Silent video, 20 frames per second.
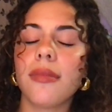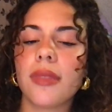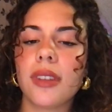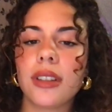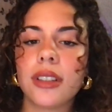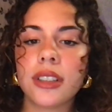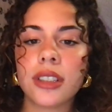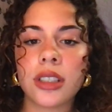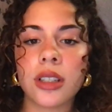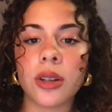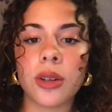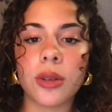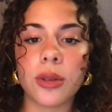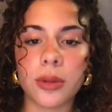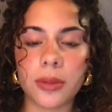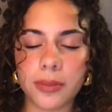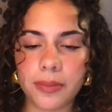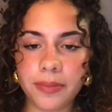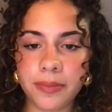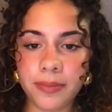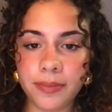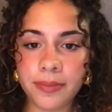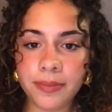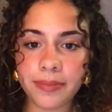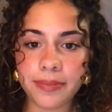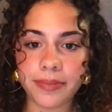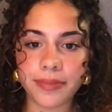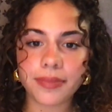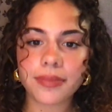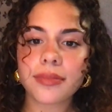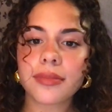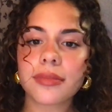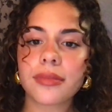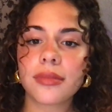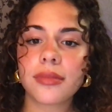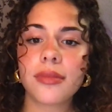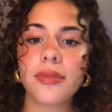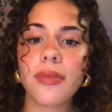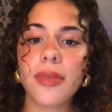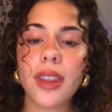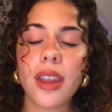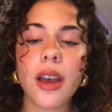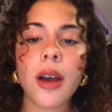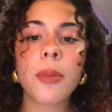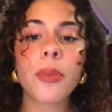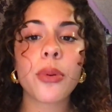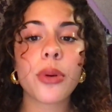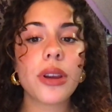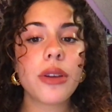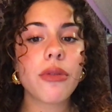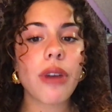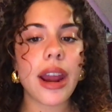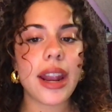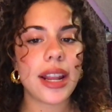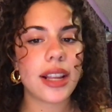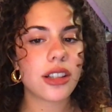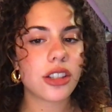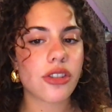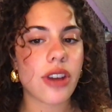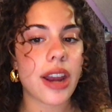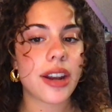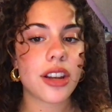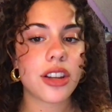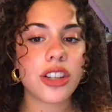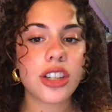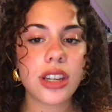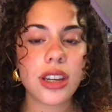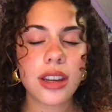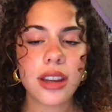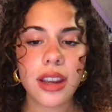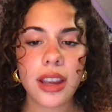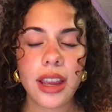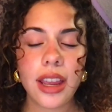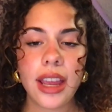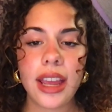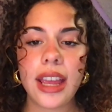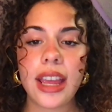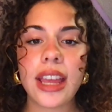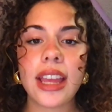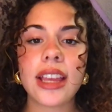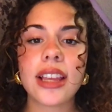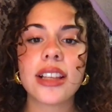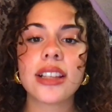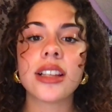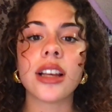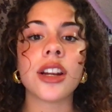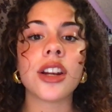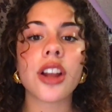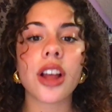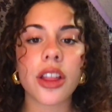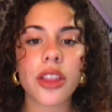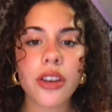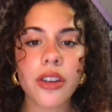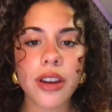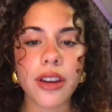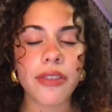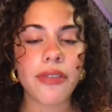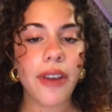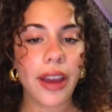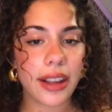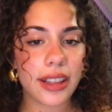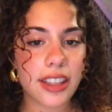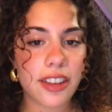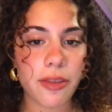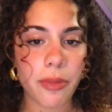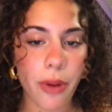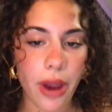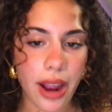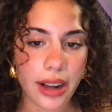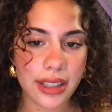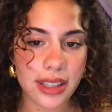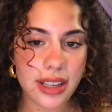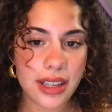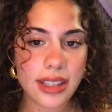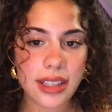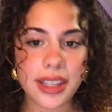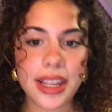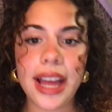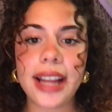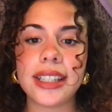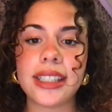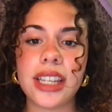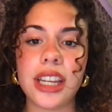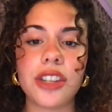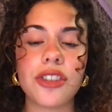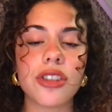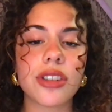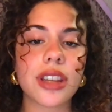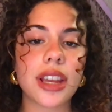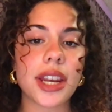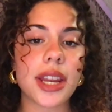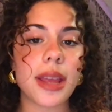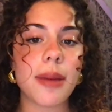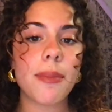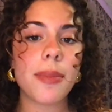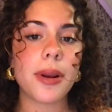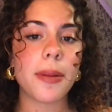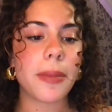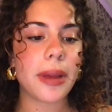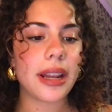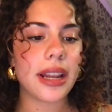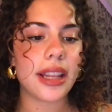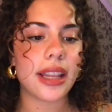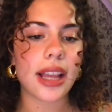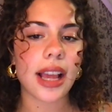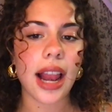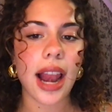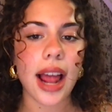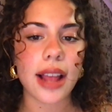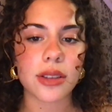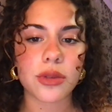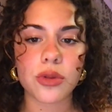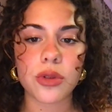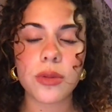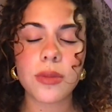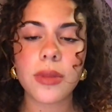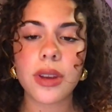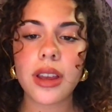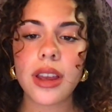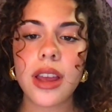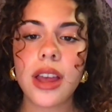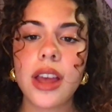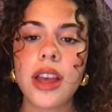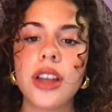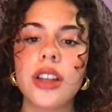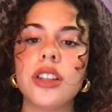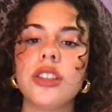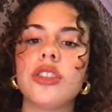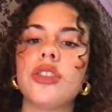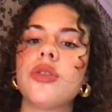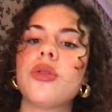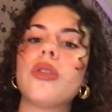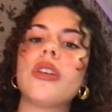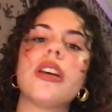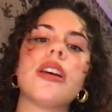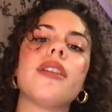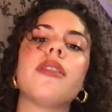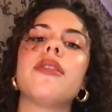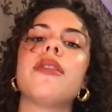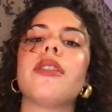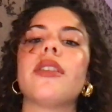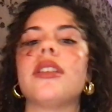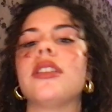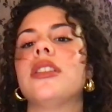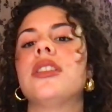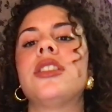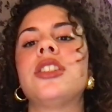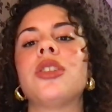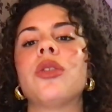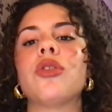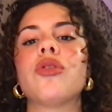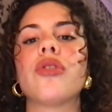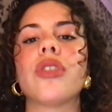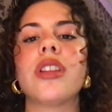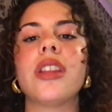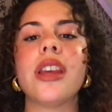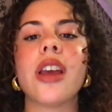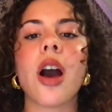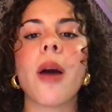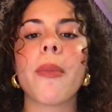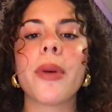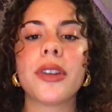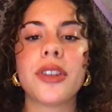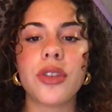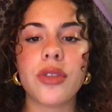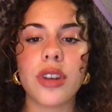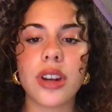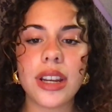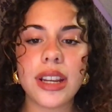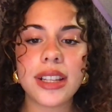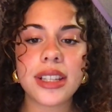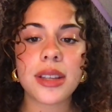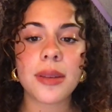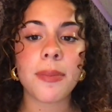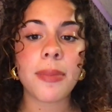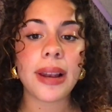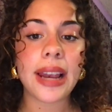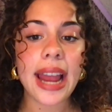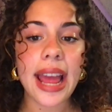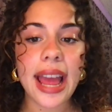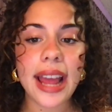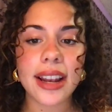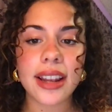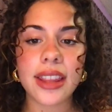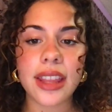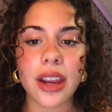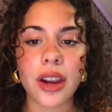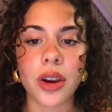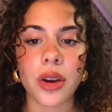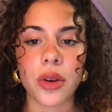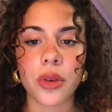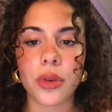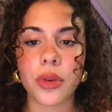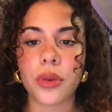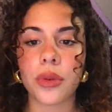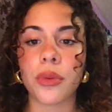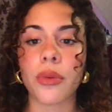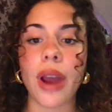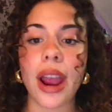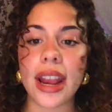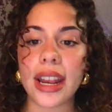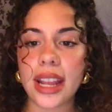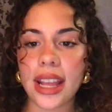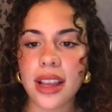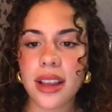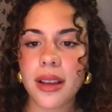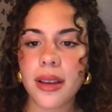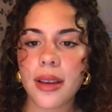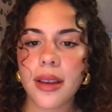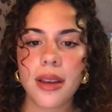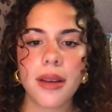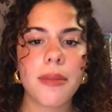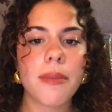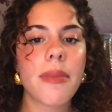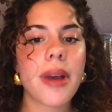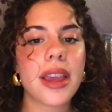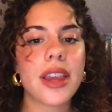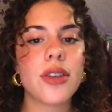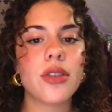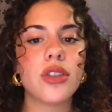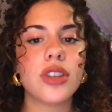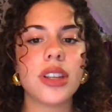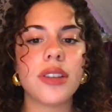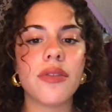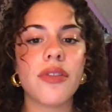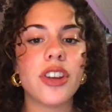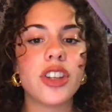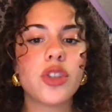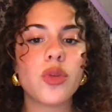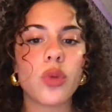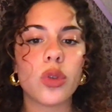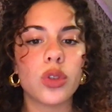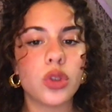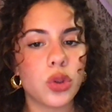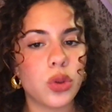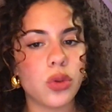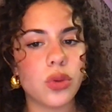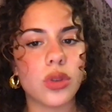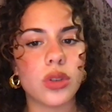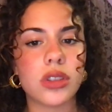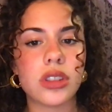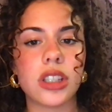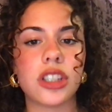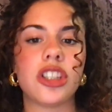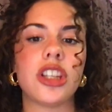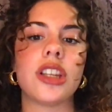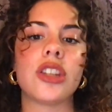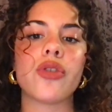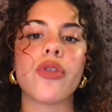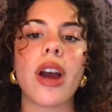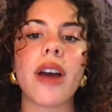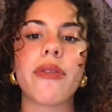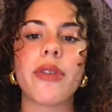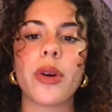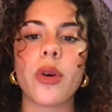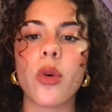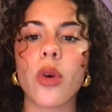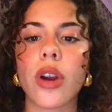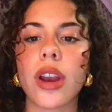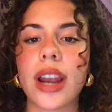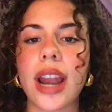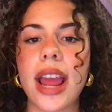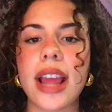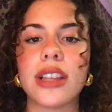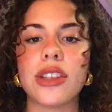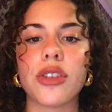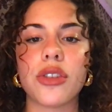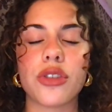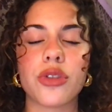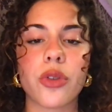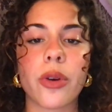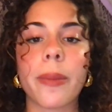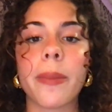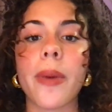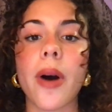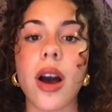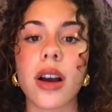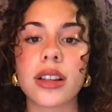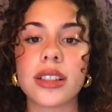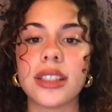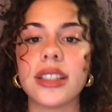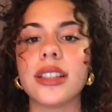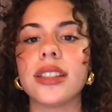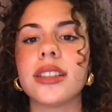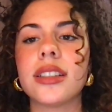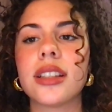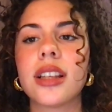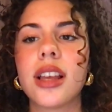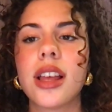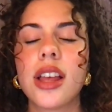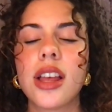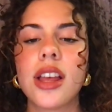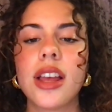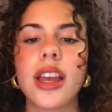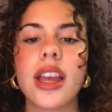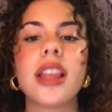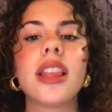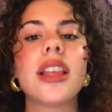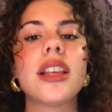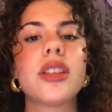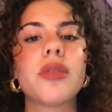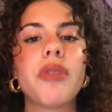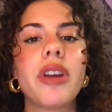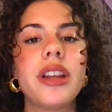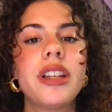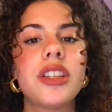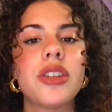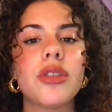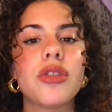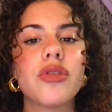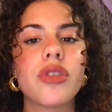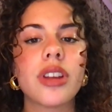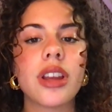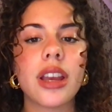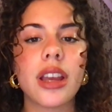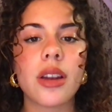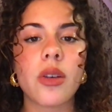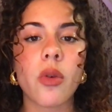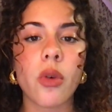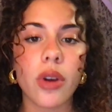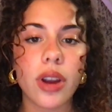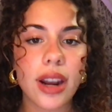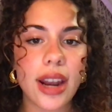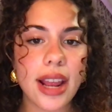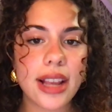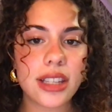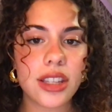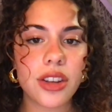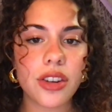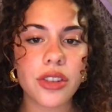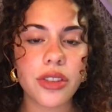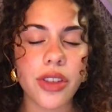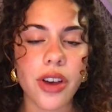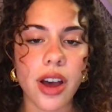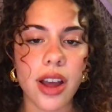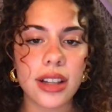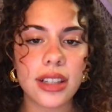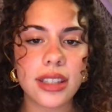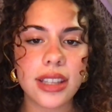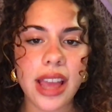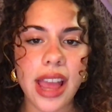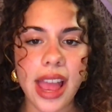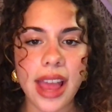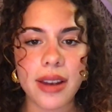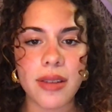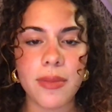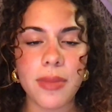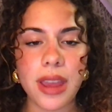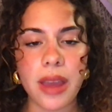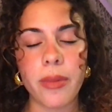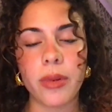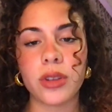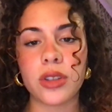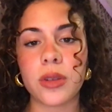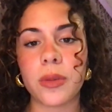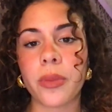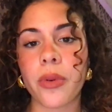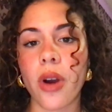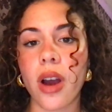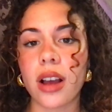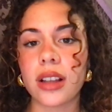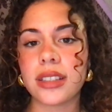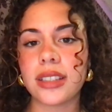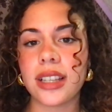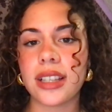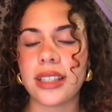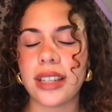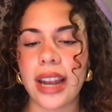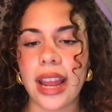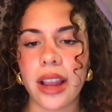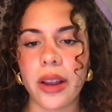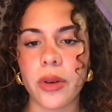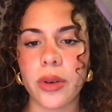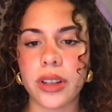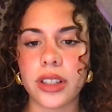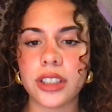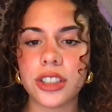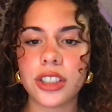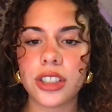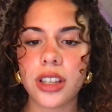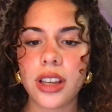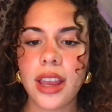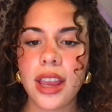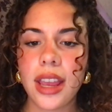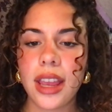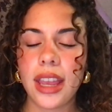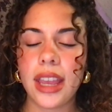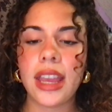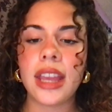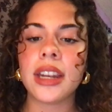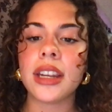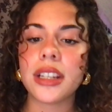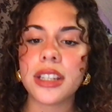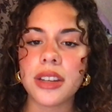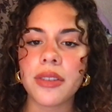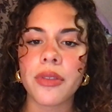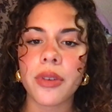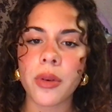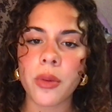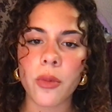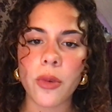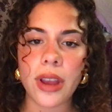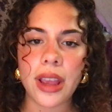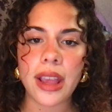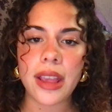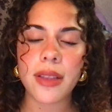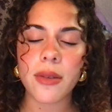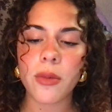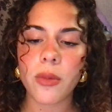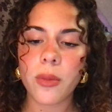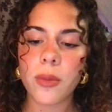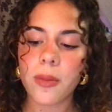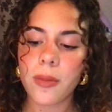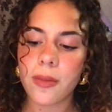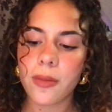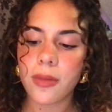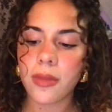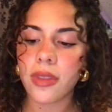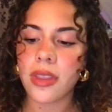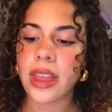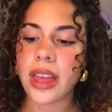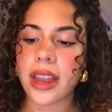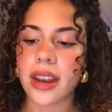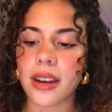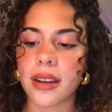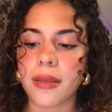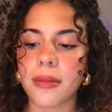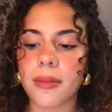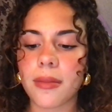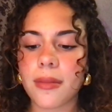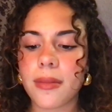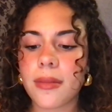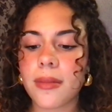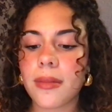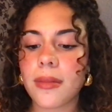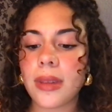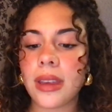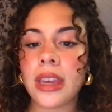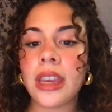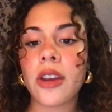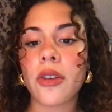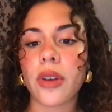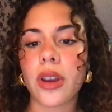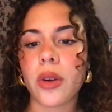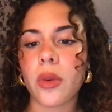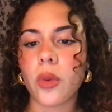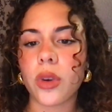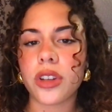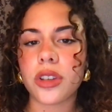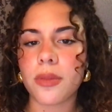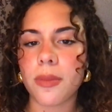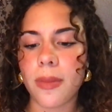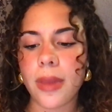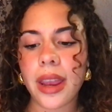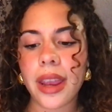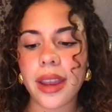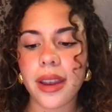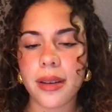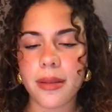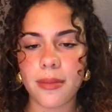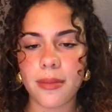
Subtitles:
So, a pre-writing strategy is another effective practice that teachers can implement in the classroom to give children the opportunity to plan their writing by using visual tools such as graphic organizers or boxes. In this way, children can organize their thoughts and be able to process language in a different way than hearing, which may